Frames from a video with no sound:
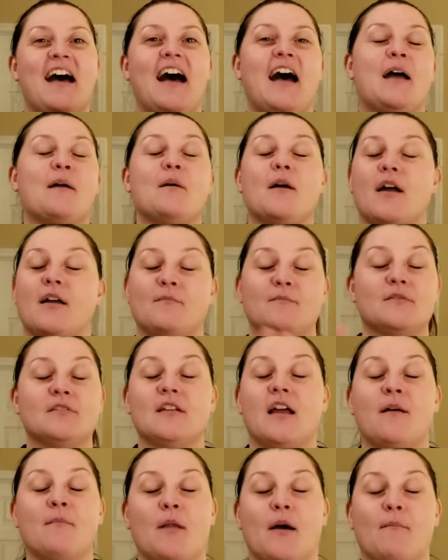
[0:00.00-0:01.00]
I'm
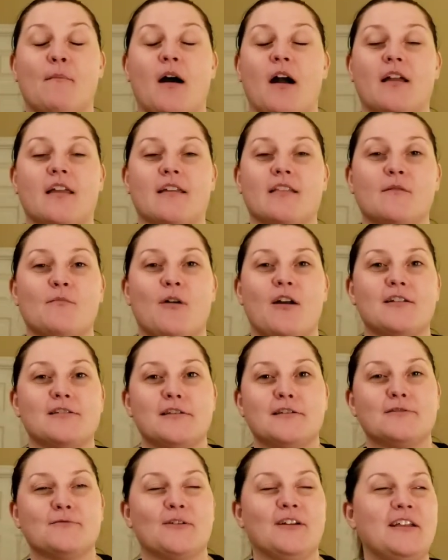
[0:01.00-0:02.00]
not mocking the
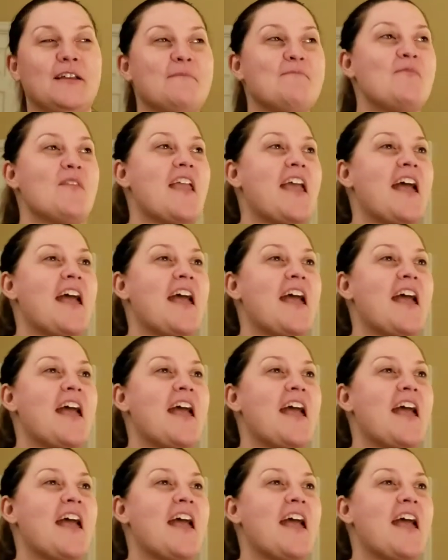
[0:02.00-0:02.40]
process, really.